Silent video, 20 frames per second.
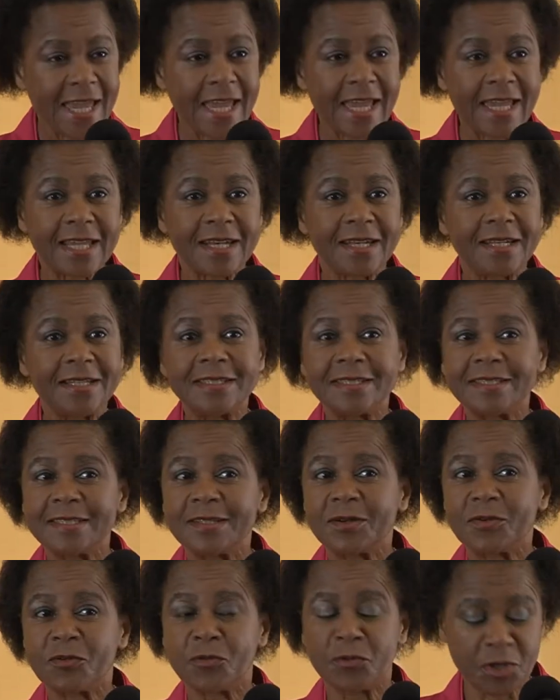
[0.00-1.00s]
And
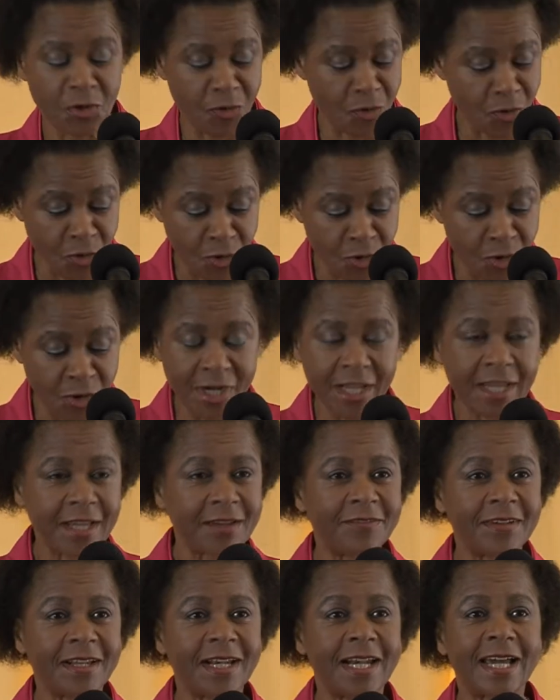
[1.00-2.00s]
we all
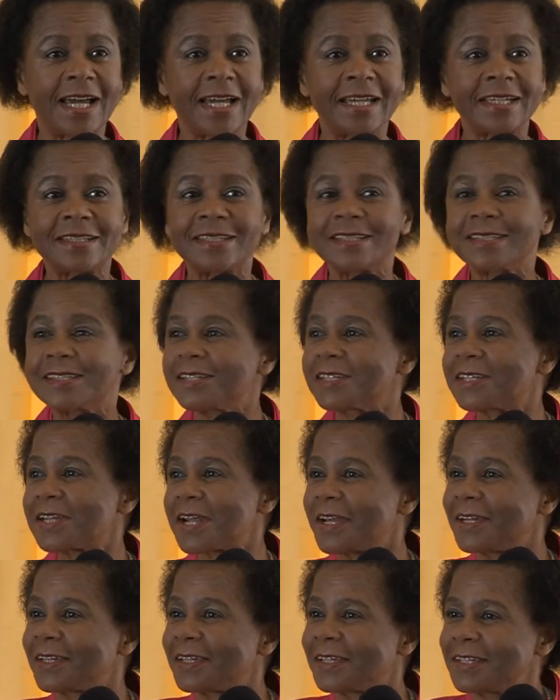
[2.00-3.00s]
have a light
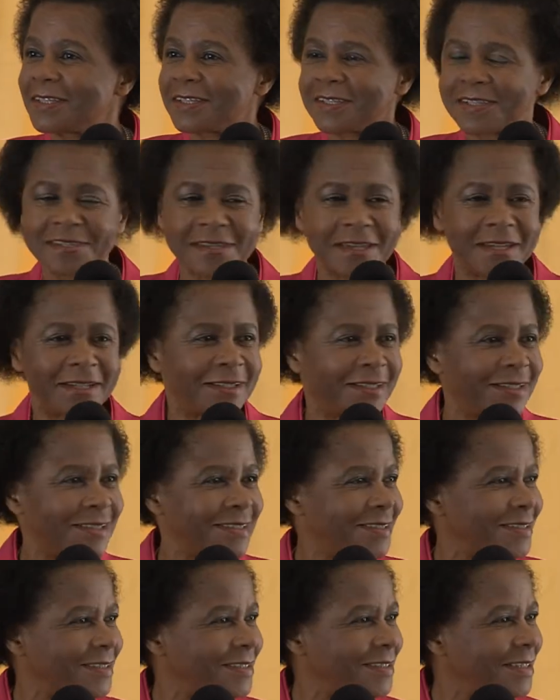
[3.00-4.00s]
shining inside us.